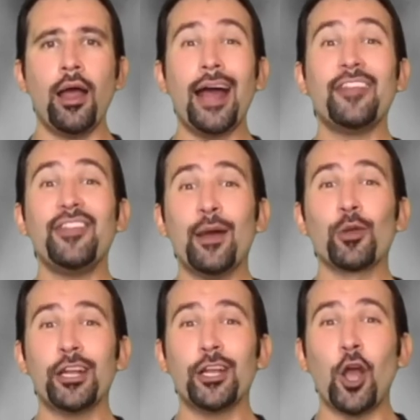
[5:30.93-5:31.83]
And then
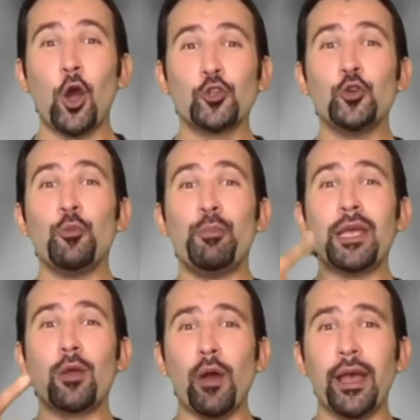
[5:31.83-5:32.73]
we're gonna go to
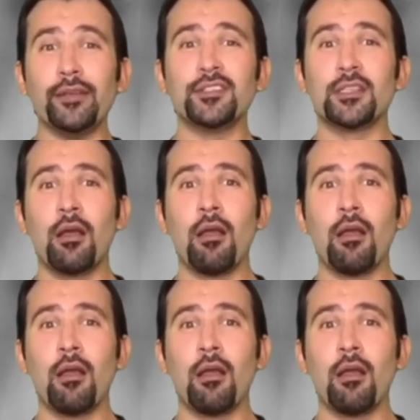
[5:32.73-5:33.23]
big waves.